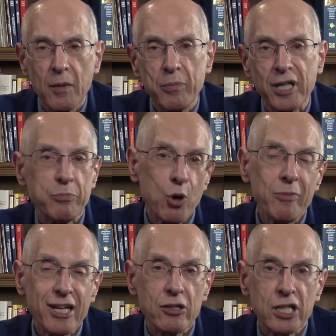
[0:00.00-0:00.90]
But
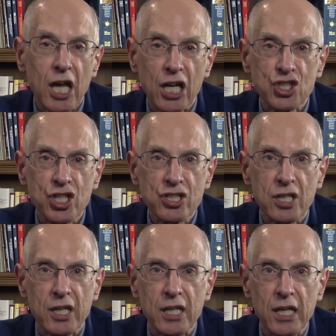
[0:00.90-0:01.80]
pulmonary
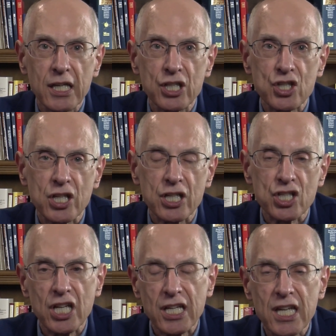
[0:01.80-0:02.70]
toxicity is a
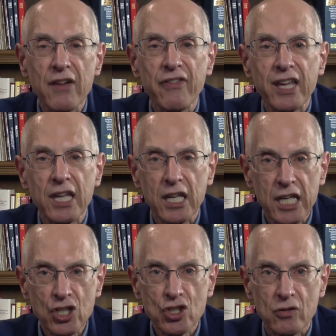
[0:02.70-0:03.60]
significant
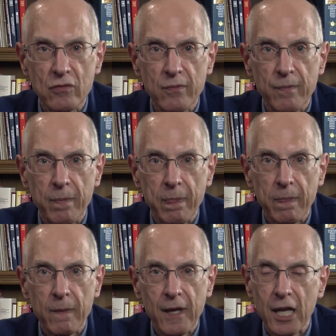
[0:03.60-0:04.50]
issue.
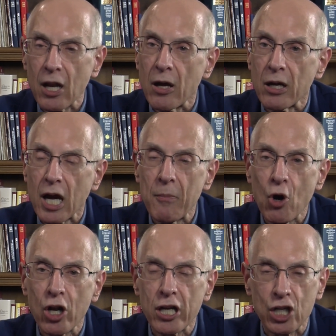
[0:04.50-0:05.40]
Can on, come
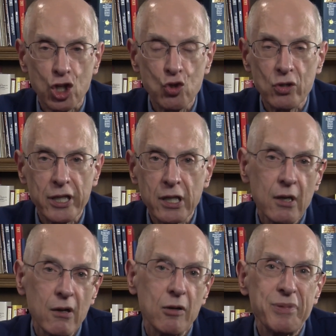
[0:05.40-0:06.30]
on acutely
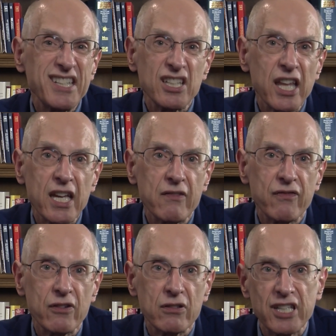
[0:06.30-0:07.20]
or be delayed
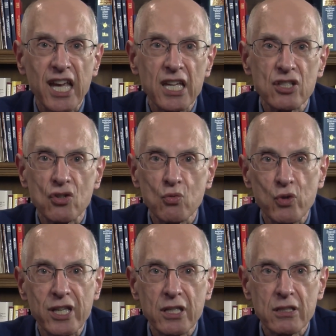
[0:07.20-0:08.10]
for days or
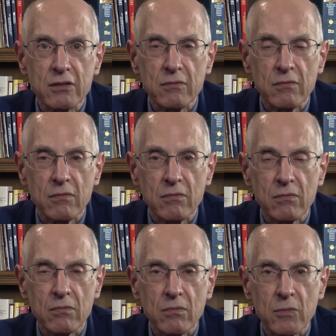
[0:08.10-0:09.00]
weeks.
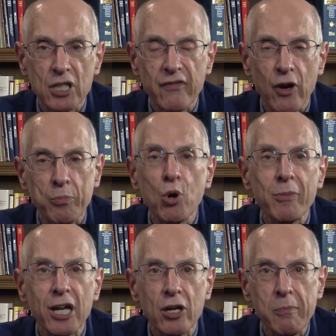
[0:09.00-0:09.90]
can develop
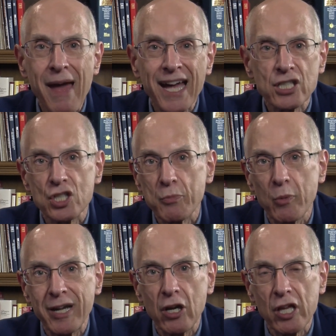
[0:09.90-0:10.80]
pulmonary masses,
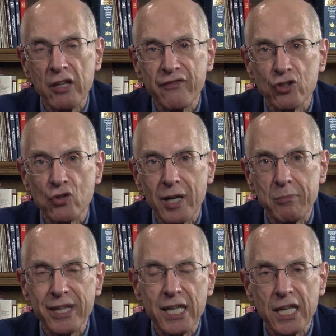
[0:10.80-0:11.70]
pulmonary
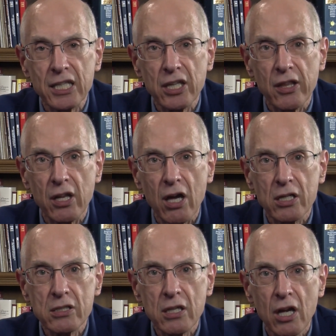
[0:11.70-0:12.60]
infiltrate, bleeding into the
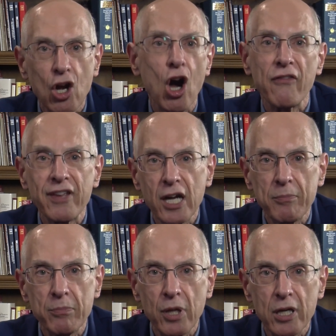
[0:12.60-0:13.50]
lungs, coughing
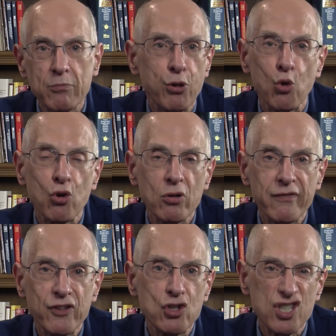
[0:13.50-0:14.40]
up blood, pleural
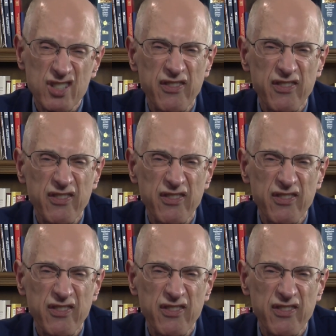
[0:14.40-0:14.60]
effusions,